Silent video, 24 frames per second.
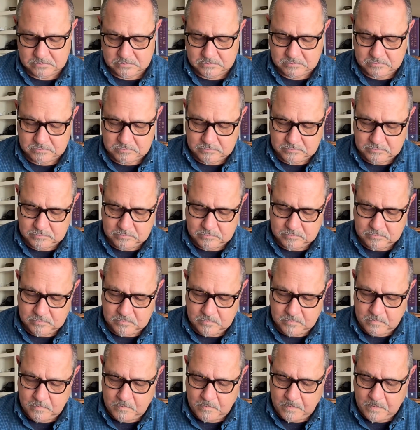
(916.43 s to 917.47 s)

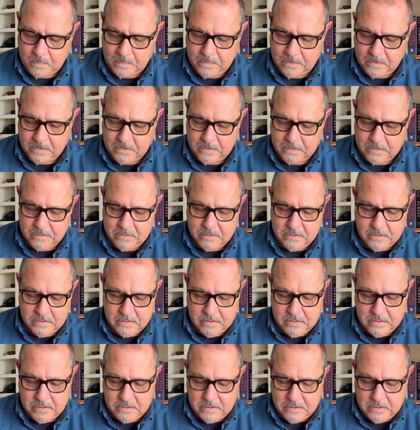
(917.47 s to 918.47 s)
(silence)